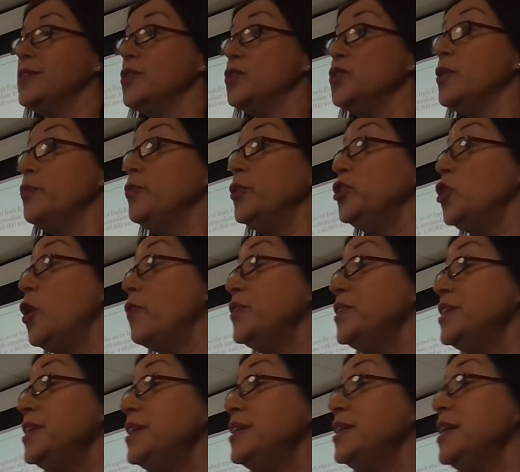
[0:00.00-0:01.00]
So some were
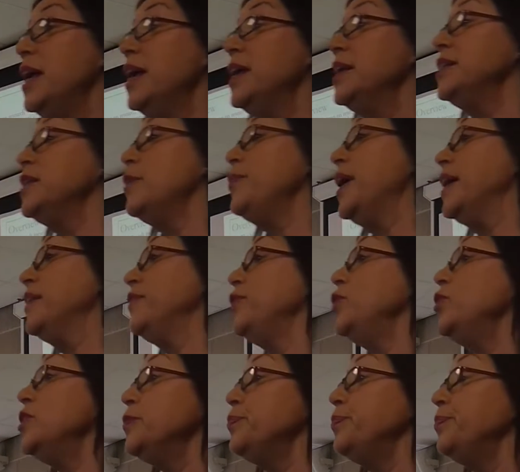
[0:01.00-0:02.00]
novices, some had
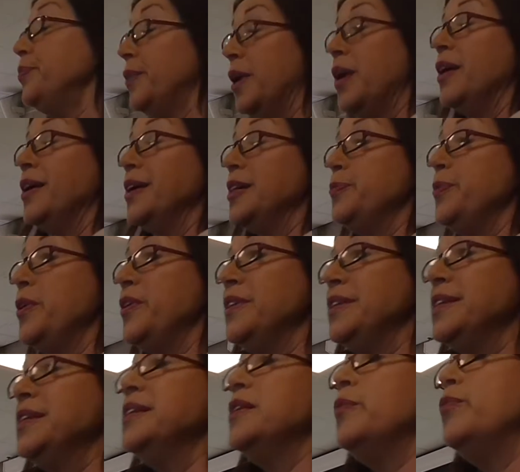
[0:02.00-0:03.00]
few years
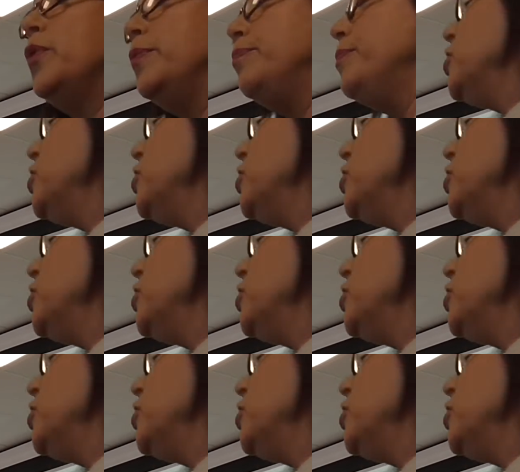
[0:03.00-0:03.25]
experience, and some were